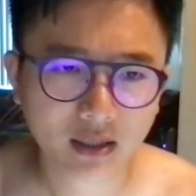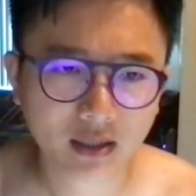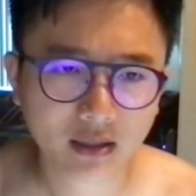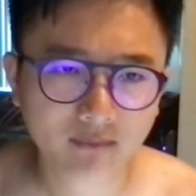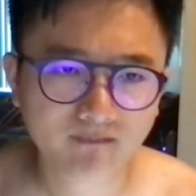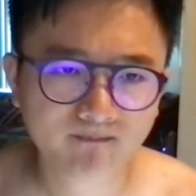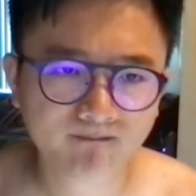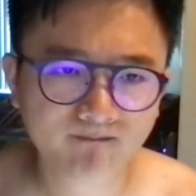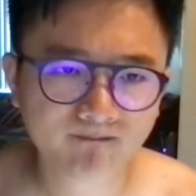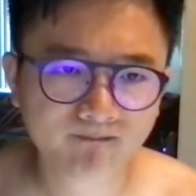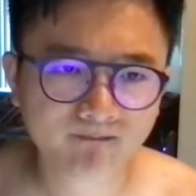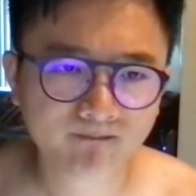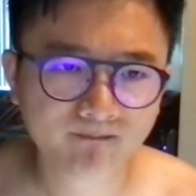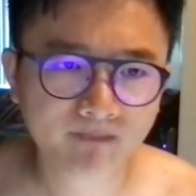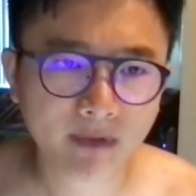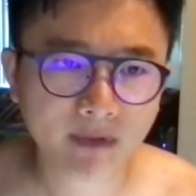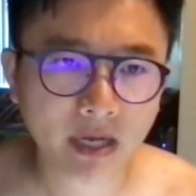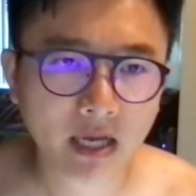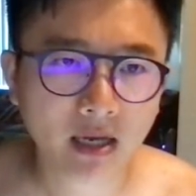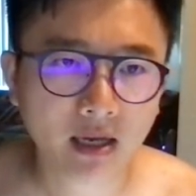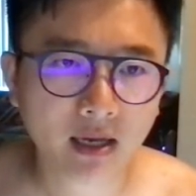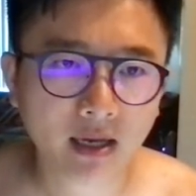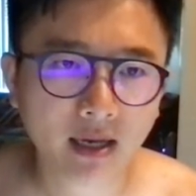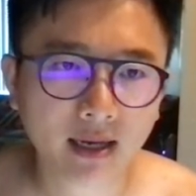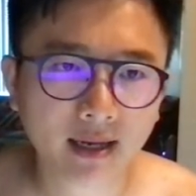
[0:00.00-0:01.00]
on
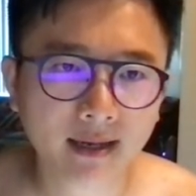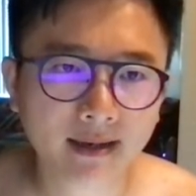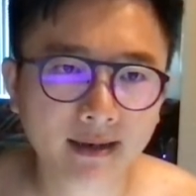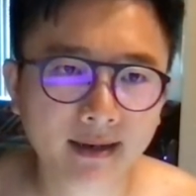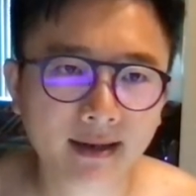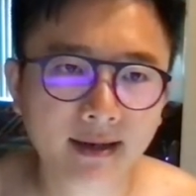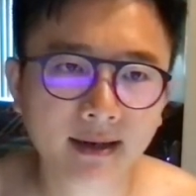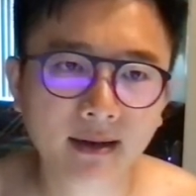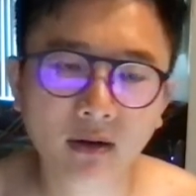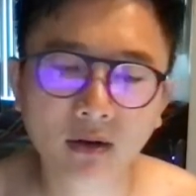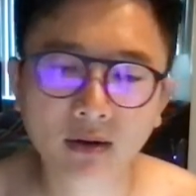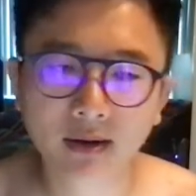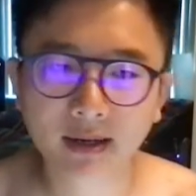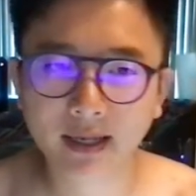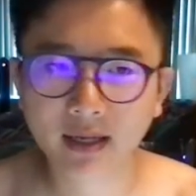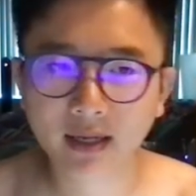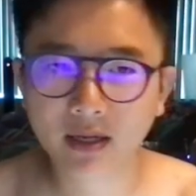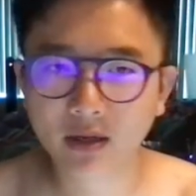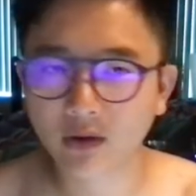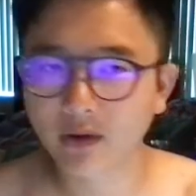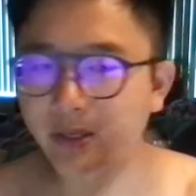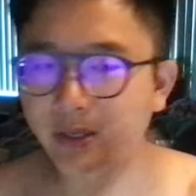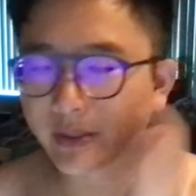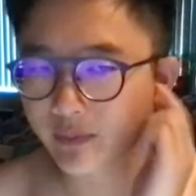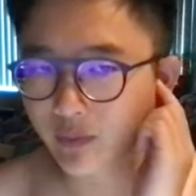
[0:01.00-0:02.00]

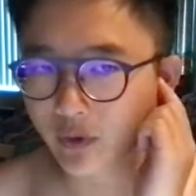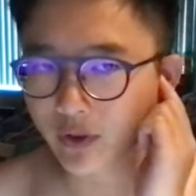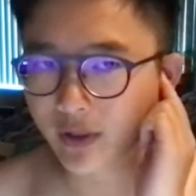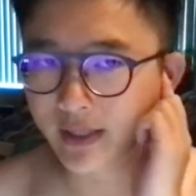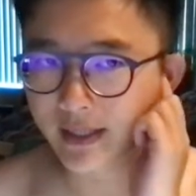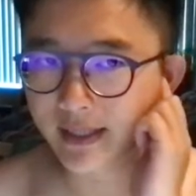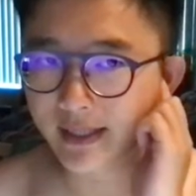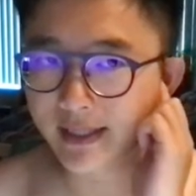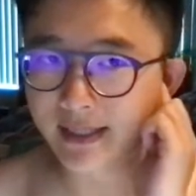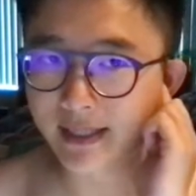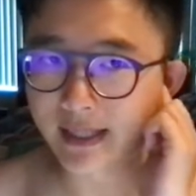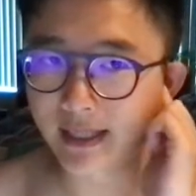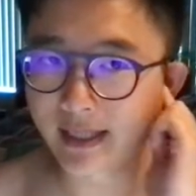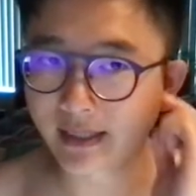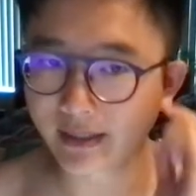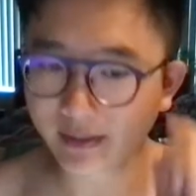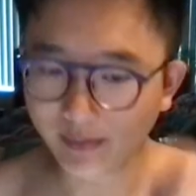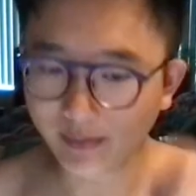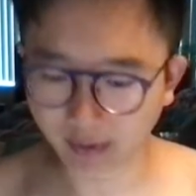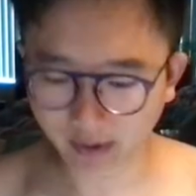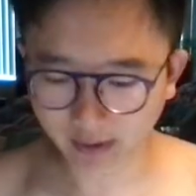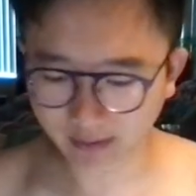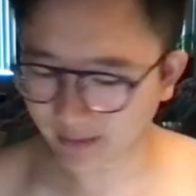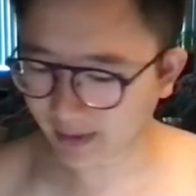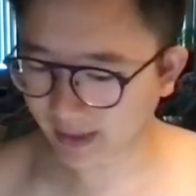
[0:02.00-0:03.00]
LeetCode it's more concise,
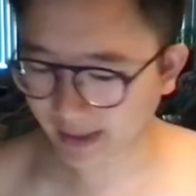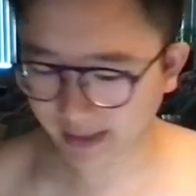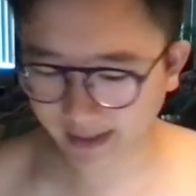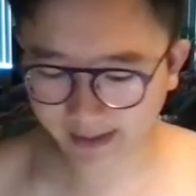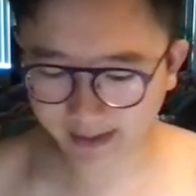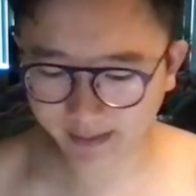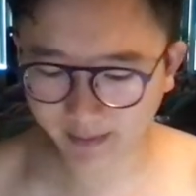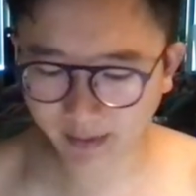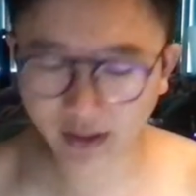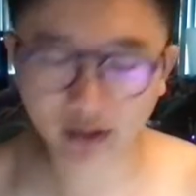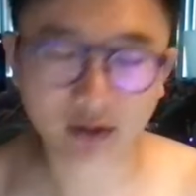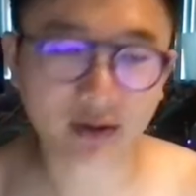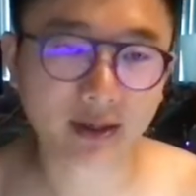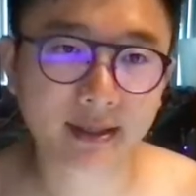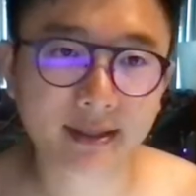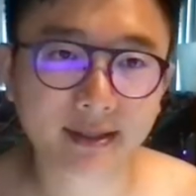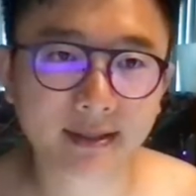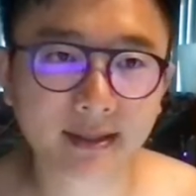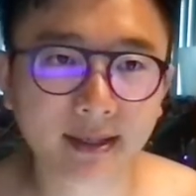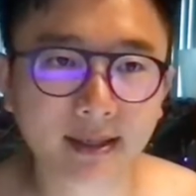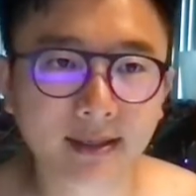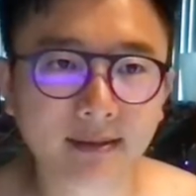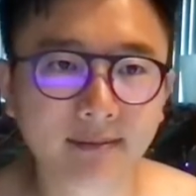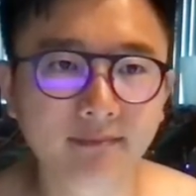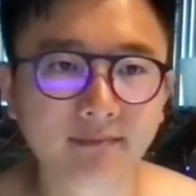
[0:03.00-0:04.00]
but it doesn't matter. It's not
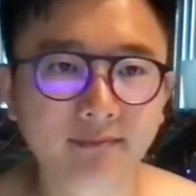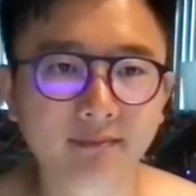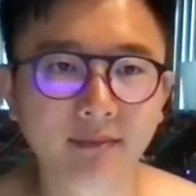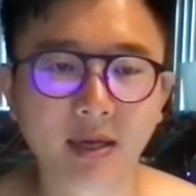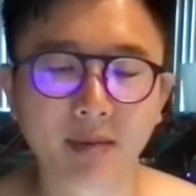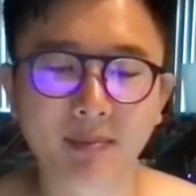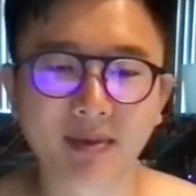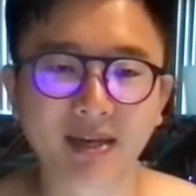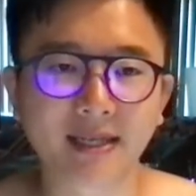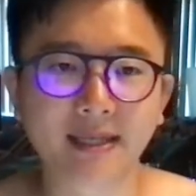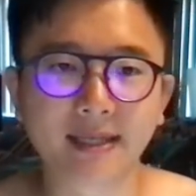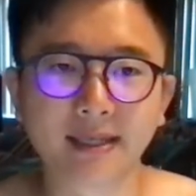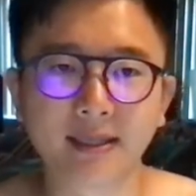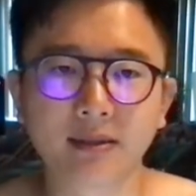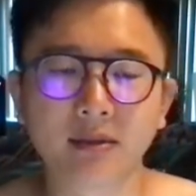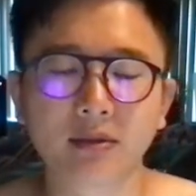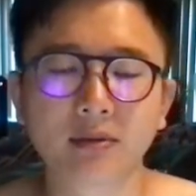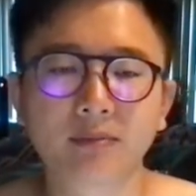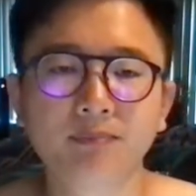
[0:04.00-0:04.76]
a big deal.